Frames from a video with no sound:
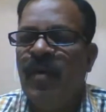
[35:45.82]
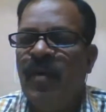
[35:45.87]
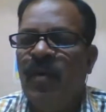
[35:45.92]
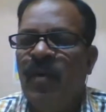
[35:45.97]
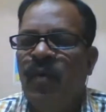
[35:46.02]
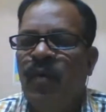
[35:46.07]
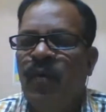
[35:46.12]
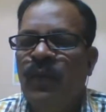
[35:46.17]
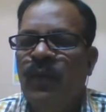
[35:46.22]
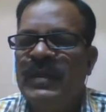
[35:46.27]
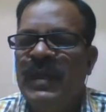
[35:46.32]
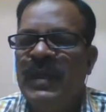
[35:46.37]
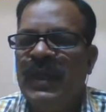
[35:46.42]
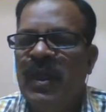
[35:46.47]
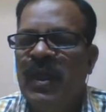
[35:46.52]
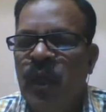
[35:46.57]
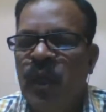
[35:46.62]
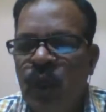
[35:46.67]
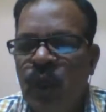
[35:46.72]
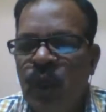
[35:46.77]
with a
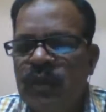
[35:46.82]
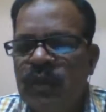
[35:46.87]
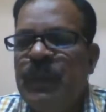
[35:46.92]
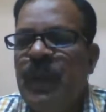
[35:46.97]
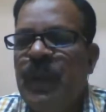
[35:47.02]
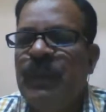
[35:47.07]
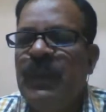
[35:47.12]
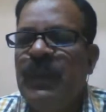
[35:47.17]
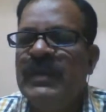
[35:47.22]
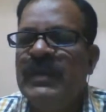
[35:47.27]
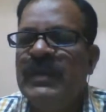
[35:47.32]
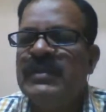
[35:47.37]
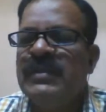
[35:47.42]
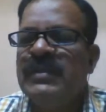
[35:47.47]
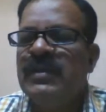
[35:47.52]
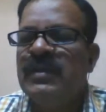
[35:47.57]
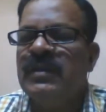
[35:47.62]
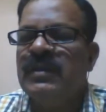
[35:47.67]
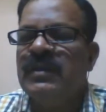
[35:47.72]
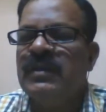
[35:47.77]
huge
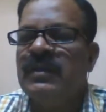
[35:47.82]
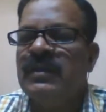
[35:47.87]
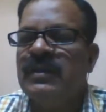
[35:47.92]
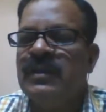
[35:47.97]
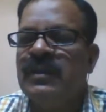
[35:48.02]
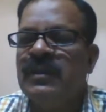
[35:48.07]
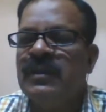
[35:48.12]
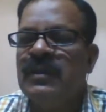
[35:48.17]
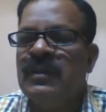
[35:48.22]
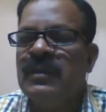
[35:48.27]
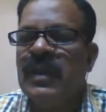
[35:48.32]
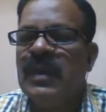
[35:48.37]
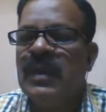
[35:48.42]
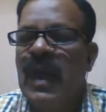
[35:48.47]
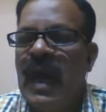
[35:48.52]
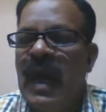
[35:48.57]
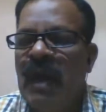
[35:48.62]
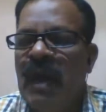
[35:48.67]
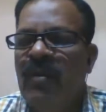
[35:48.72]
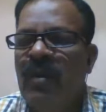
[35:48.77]
population
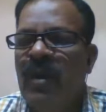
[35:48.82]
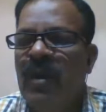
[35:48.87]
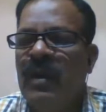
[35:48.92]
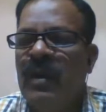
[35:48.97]
our